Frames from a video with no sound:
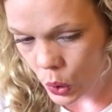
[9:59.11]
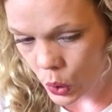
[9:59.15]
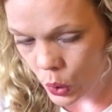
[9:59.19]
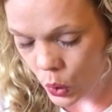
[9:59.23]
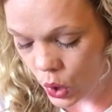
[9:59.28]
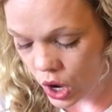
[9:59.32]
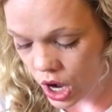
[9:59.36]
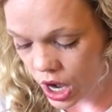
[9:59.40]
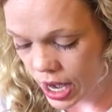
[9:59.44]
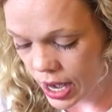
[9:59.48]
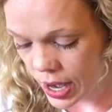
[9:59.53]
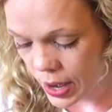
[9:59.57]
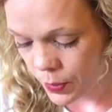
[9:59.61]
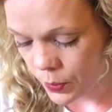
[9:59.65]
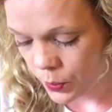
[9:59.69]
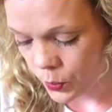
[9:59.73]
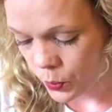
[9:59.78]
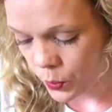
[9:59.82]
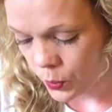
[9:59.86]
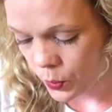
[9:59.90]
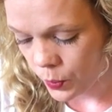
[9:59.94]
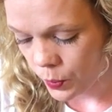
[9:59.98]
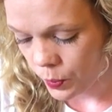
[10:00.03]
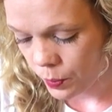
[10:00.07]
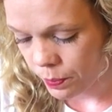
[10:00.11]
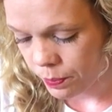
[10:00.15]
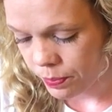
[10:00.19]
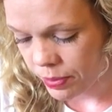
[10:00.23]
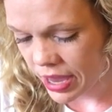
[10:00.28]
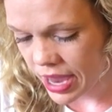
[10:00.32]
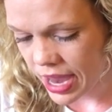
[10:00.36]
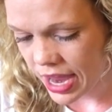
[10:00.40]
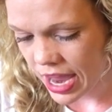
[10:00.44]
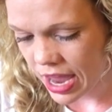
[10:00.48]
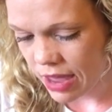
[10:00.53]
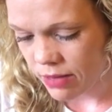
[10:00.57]
or
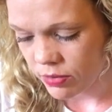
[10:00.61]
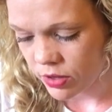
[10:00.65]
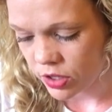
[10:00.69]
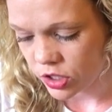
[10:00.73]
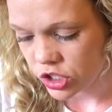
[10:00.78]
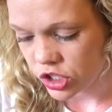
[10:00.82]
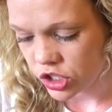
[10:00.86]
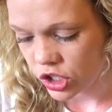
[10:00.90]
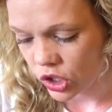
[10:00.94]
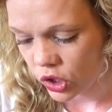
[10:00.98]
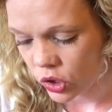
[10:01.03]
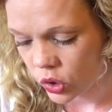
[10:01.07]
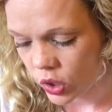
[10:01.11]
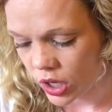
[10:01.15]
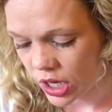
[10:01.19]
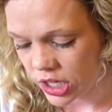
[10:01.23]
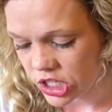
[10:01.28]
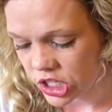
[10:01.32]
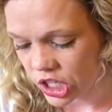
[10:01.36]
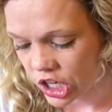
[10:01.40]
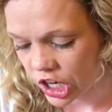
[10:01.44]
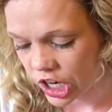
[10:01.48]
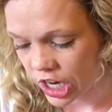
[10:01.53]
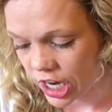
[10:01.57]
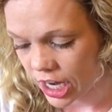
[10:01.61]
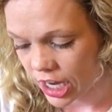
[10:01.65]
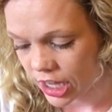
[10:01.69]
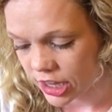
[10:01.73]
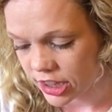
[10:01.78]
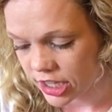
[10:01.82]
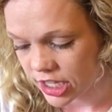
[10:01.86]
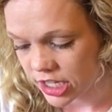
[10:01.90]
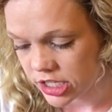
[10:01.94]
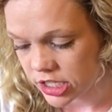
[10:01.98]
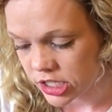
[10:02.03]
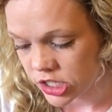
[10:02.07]
being able to
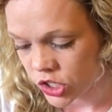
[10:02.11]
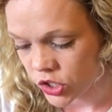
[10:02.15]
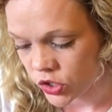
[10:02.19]
integrate this